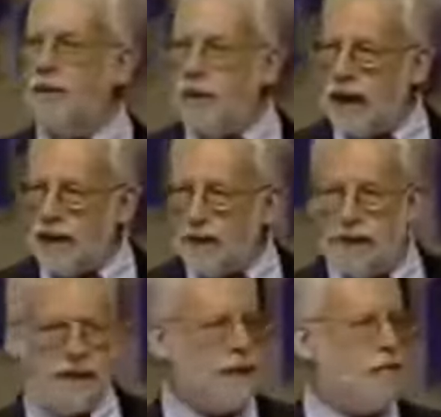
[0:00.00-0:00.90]
of Old
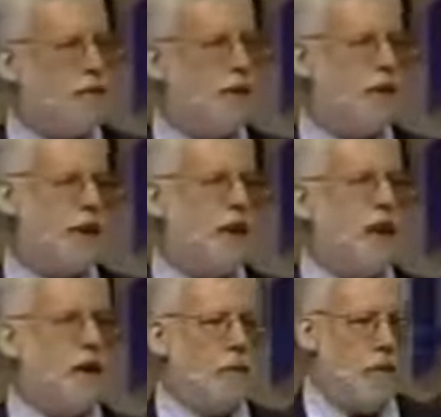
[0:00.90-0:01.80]
Testament symbols
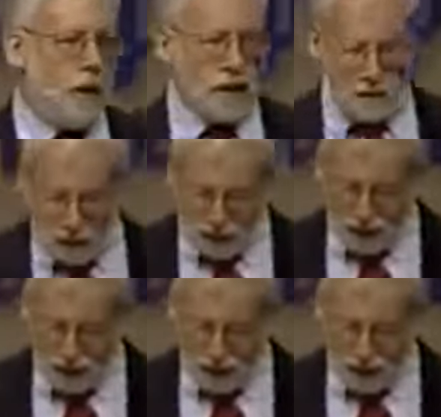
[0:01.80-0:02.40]
rooted in the